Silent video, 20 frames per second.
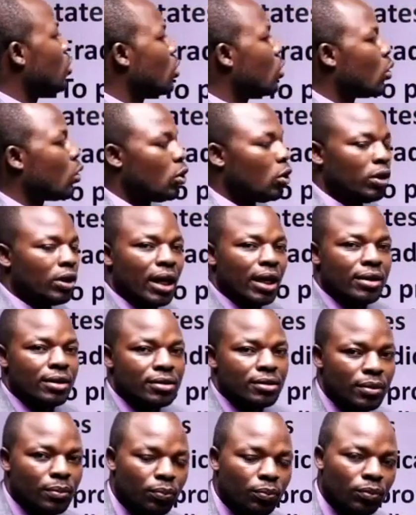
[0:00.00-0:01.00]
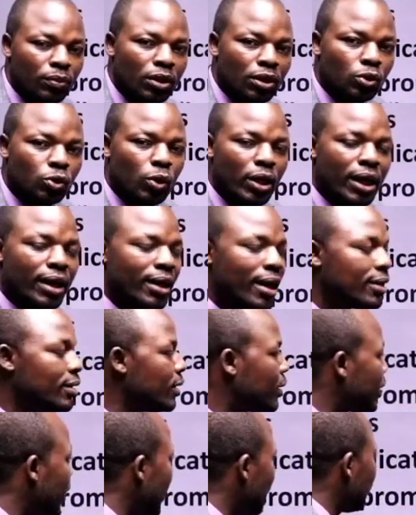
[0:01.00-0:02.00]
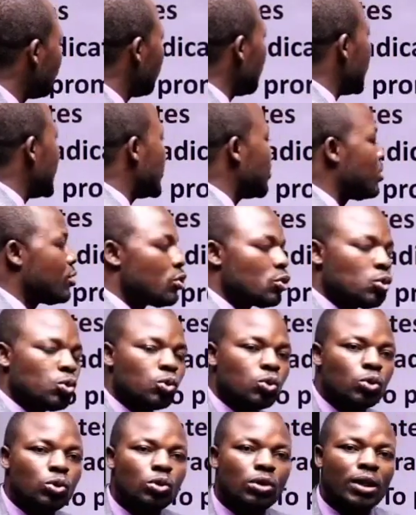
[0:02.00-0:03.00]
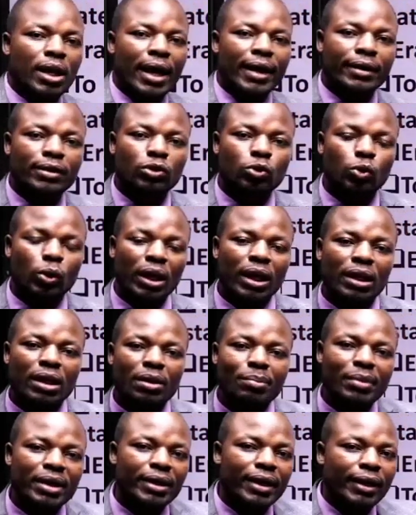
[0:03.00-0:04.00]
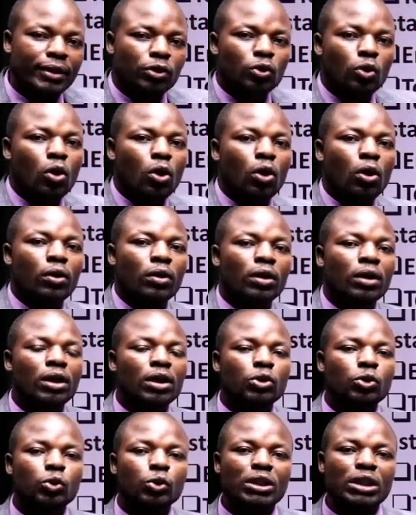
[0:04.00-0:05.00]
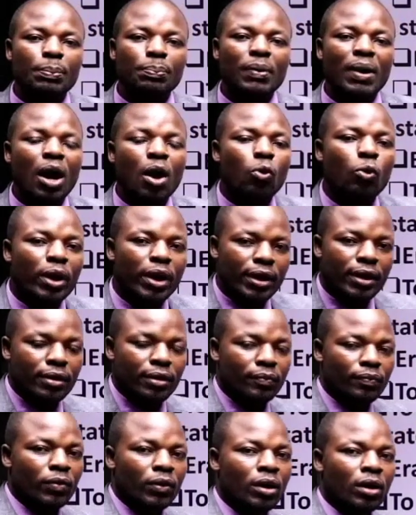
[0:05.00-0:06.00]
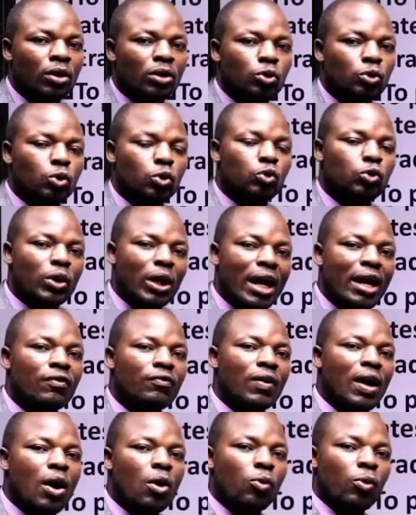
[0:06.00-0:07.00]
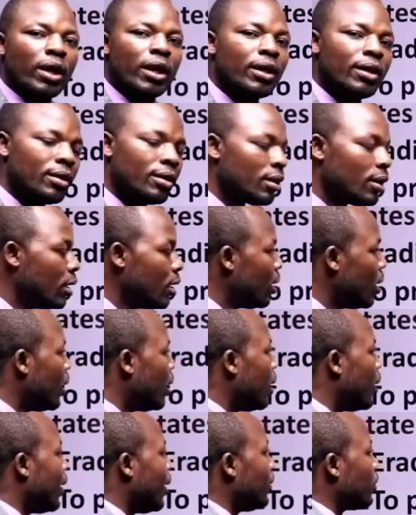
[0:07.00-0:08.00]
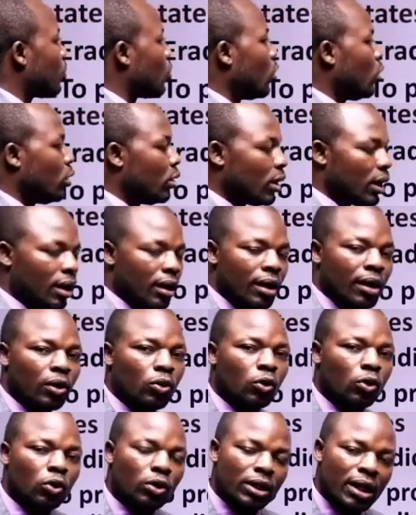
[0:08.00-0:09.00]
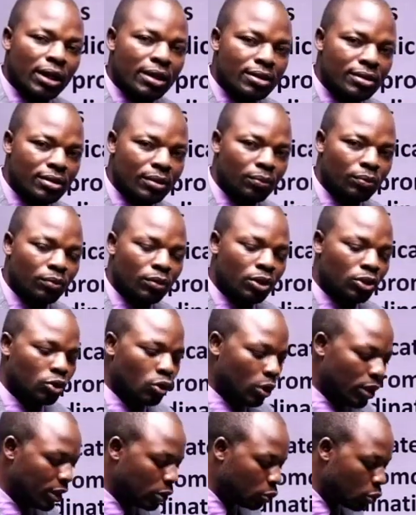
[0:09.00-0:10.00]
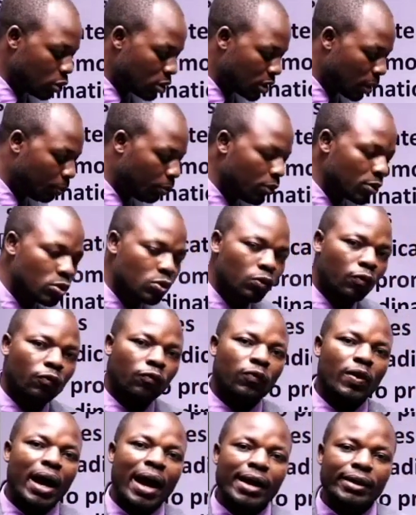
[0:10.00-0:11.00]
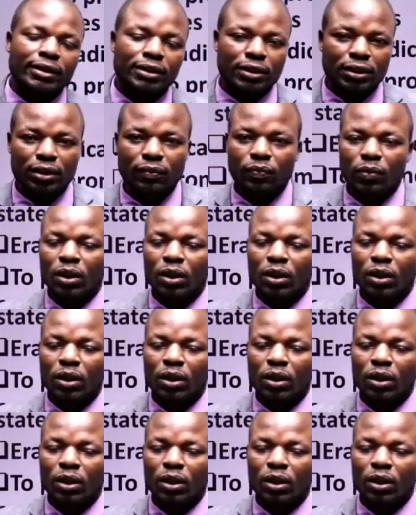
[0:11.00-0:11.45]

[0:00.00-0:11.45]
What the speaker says: colonialism. To eradicate is like to eliminate or to keep away, to drive away colonialism. So it was supposed to fight